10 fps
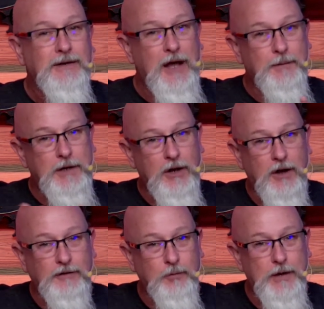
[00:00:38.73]
Now,
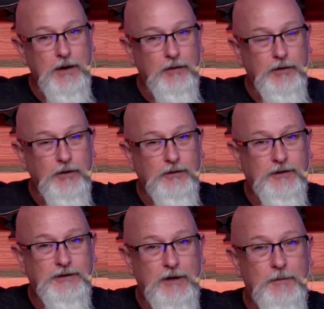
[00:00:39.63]
because we don't
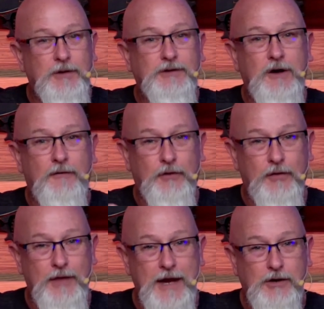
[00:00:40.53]
use some of the
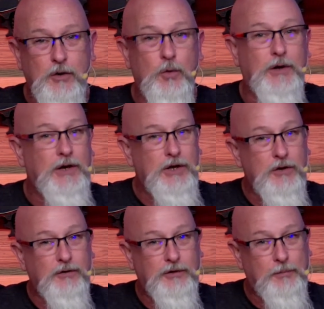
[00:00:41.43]
software they do, we're going to
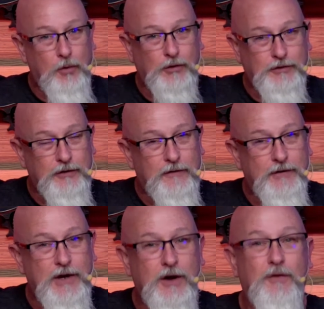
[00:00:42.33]
use the portion of their
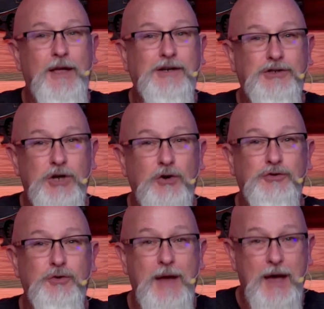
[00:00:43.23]
video that
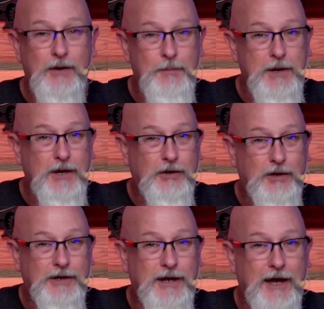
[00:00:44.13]
shows you how to be a
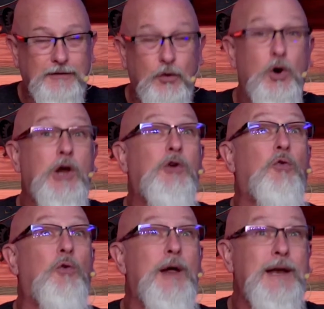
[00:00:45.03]
good guest or a
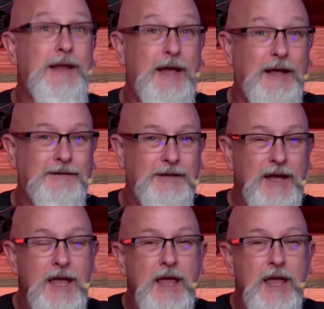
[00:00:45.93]
great guest.